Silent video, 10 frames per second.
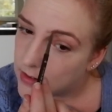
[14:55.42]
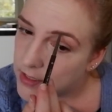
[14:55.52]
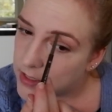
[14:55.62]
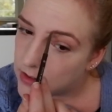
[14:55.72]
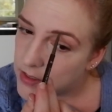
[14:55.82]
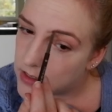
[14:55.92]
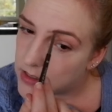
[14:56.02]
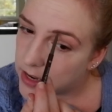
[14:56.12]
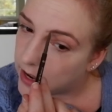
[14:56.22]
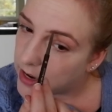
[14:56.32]
Till this
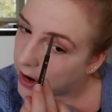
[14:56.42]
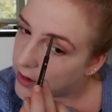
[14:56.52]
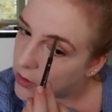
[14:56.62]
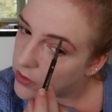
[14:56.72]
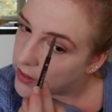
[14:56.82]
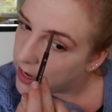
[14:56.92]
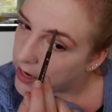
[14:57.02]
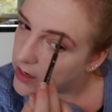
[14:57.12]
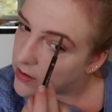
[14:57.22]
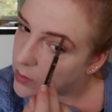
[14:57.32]
day, I don't think
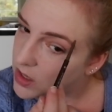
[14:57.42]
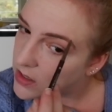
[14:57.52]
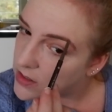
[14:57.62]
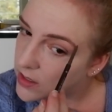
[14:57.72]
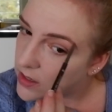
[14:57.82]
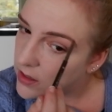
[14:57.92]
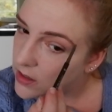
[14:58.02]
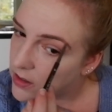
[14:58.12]
anything beats it.